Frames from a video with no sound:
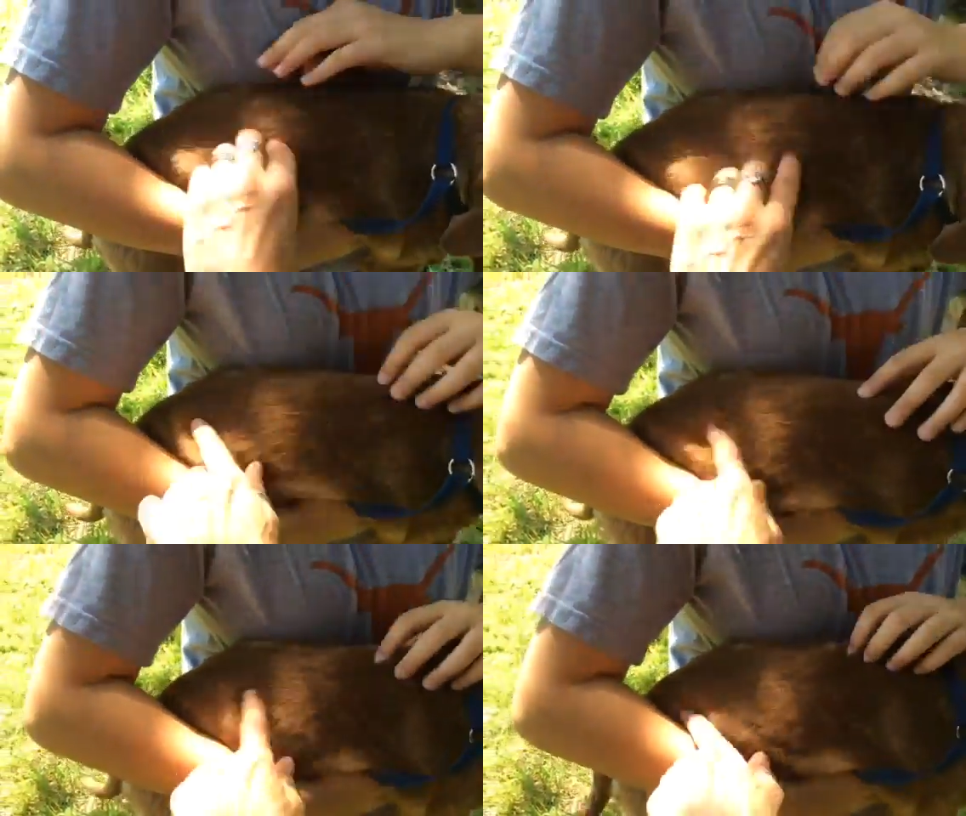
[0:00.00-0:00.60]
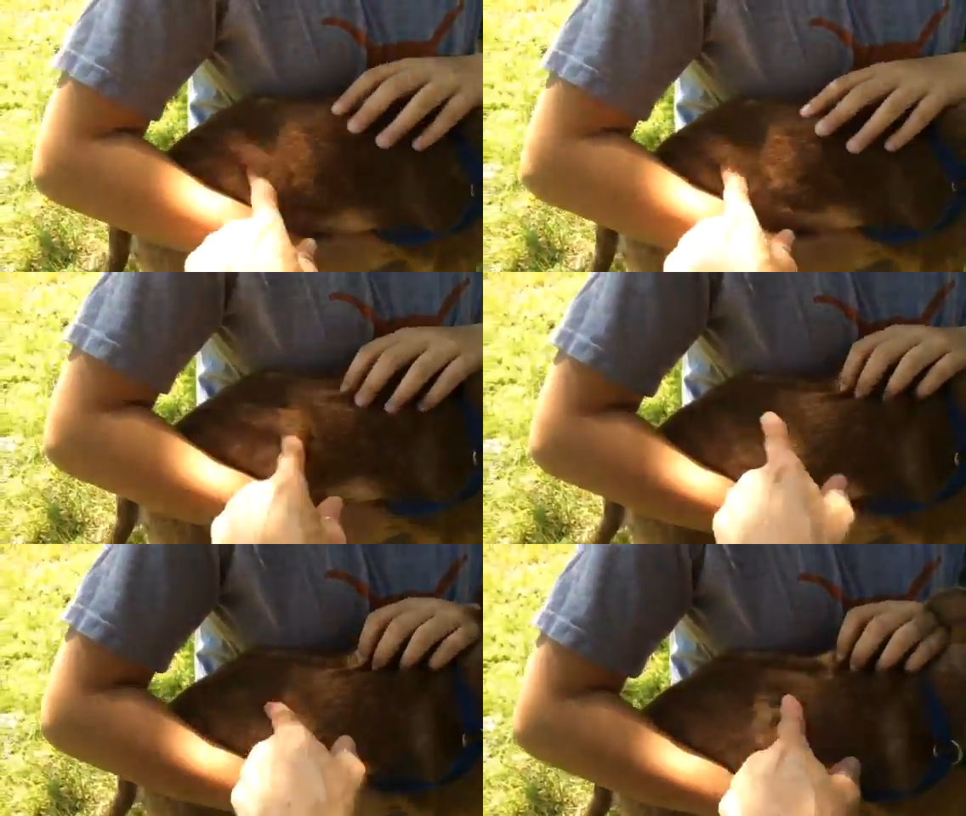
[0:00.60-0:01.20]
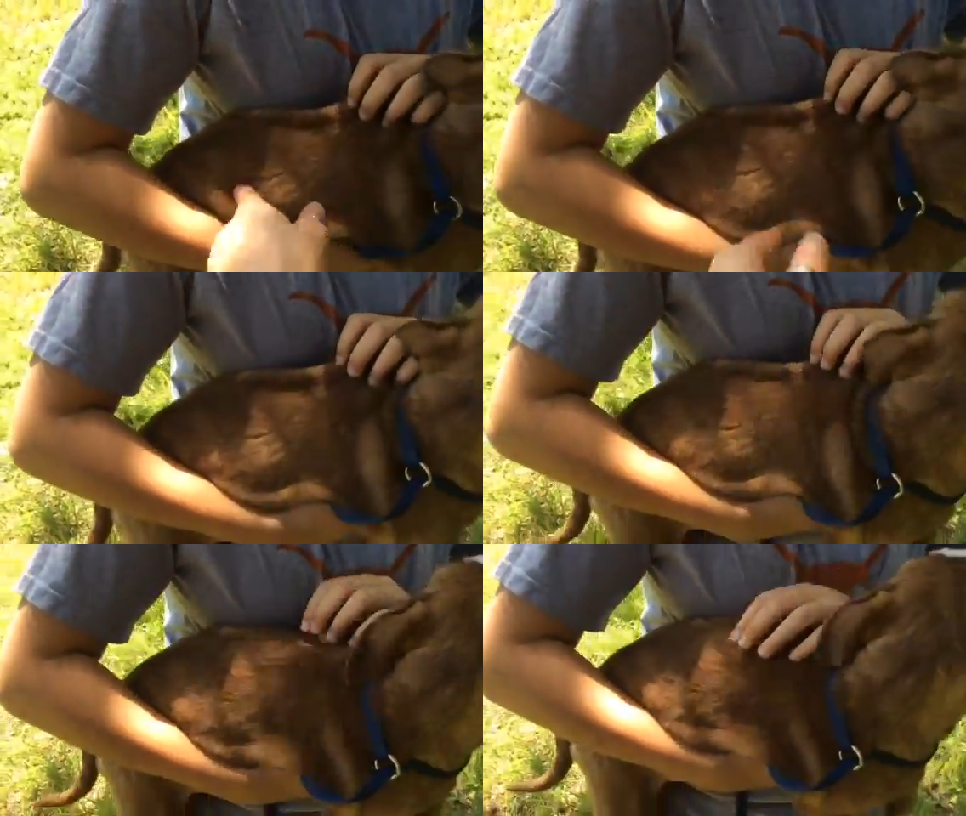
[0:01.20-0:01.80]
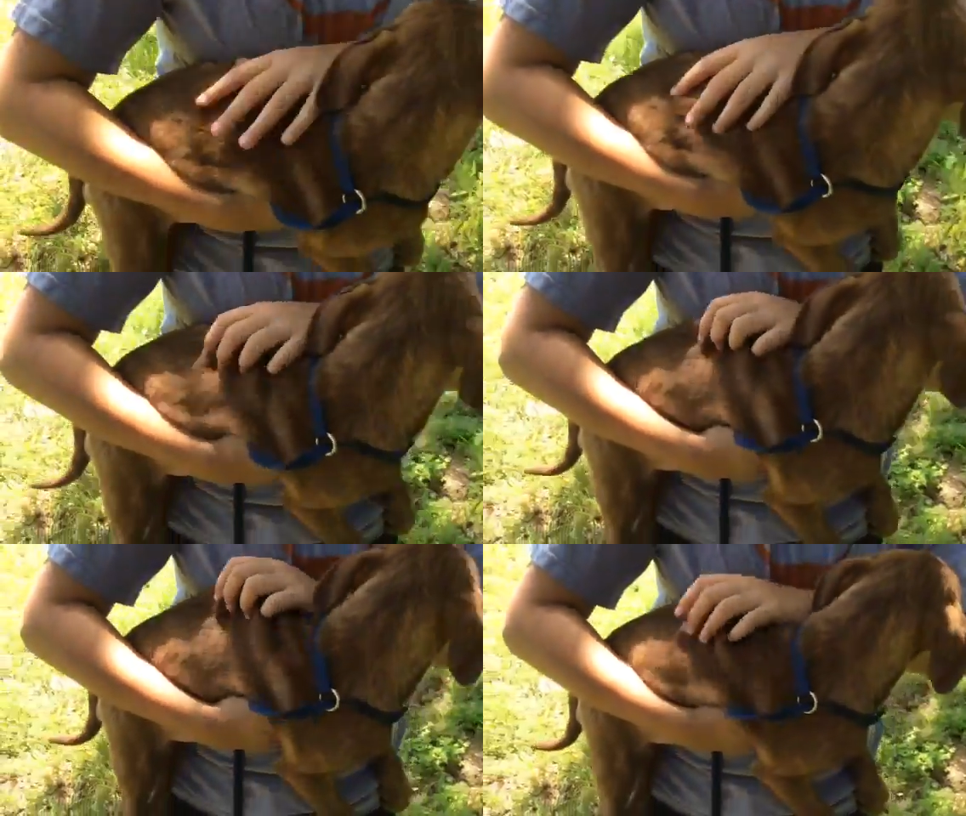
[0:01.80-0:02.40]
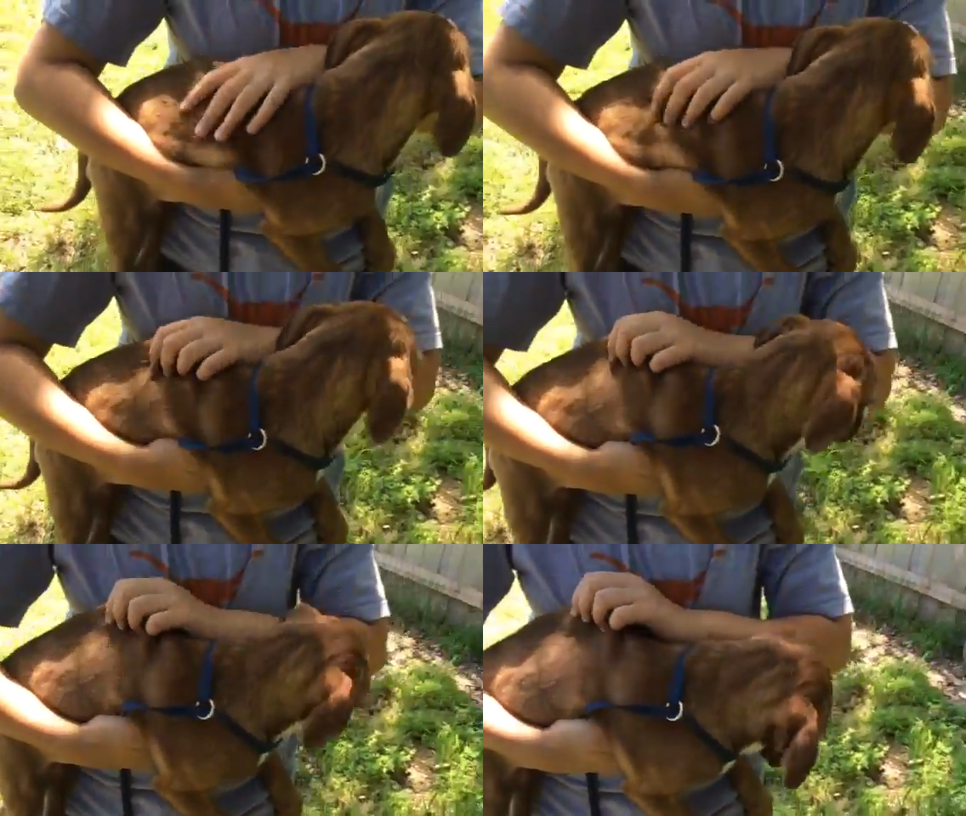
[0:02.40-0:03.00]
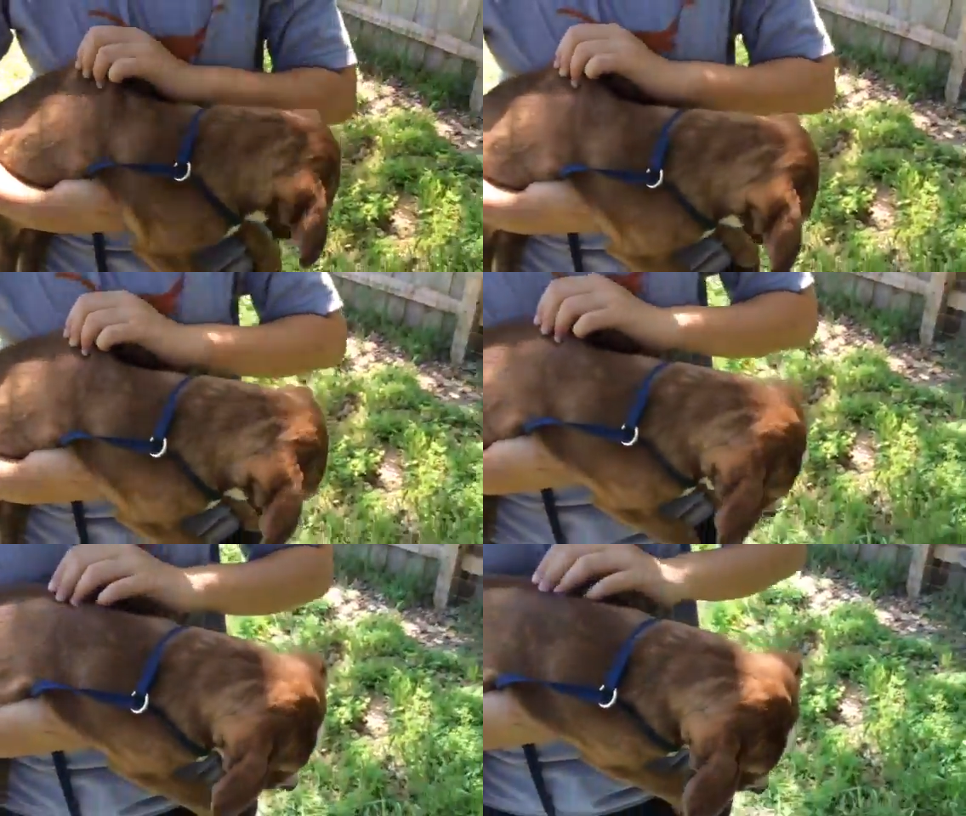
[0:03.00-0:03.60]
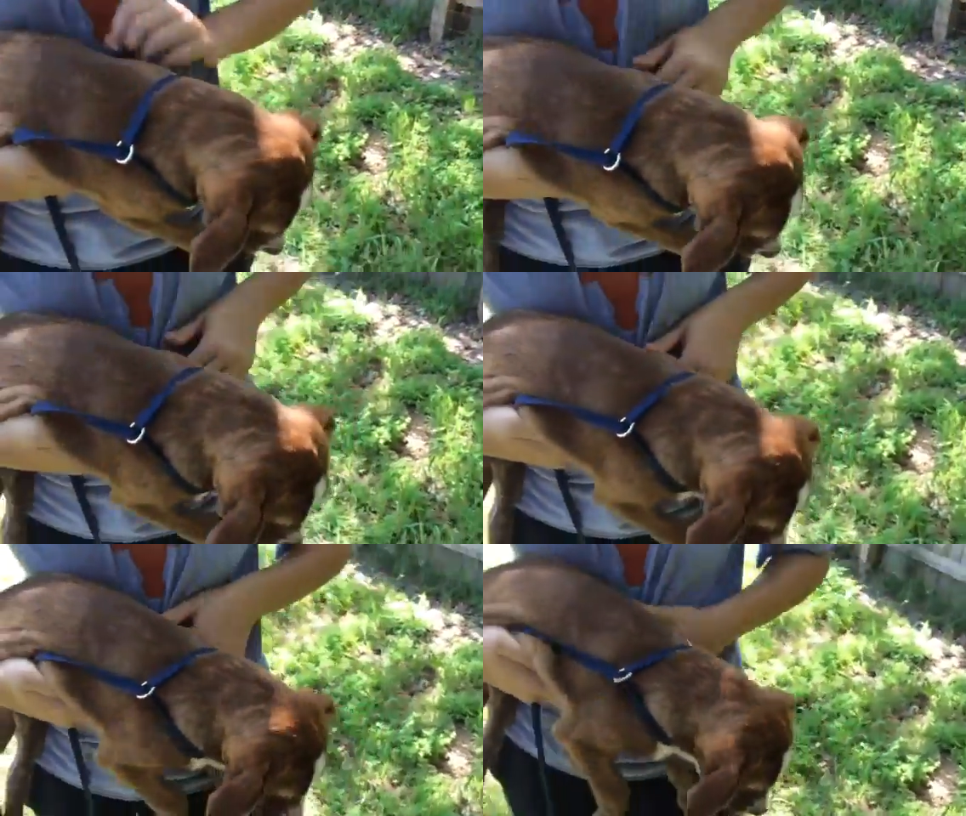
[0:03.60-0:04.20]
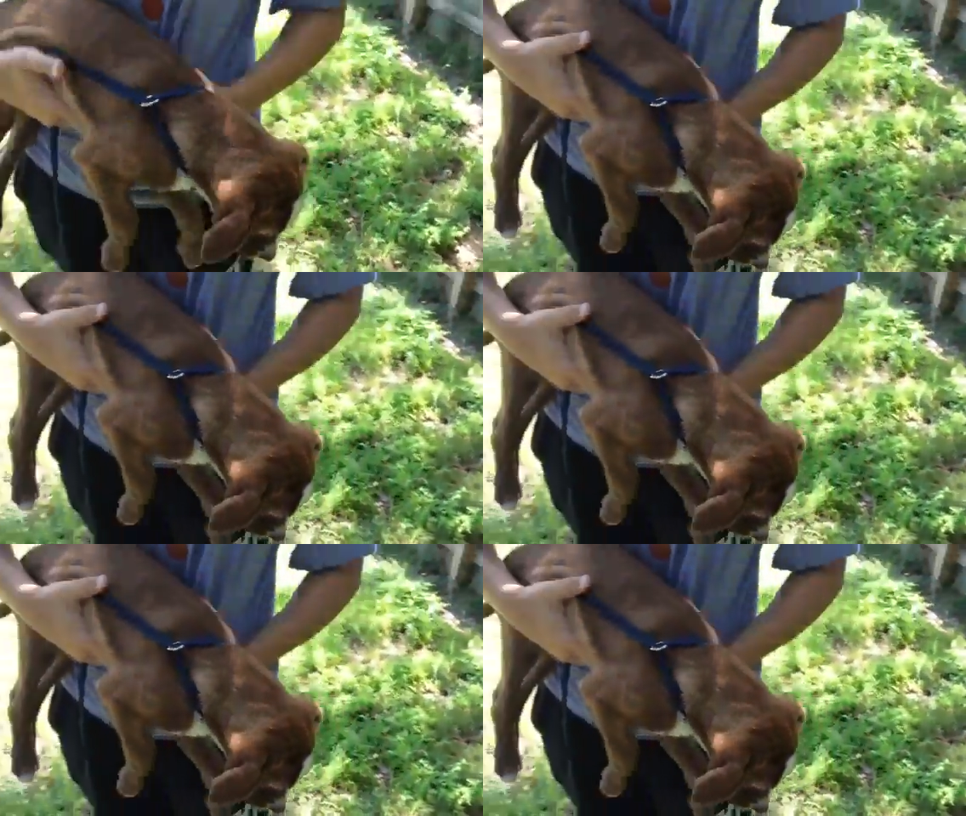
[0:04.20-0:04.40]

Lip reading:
No face is visible, so there are no lips to read.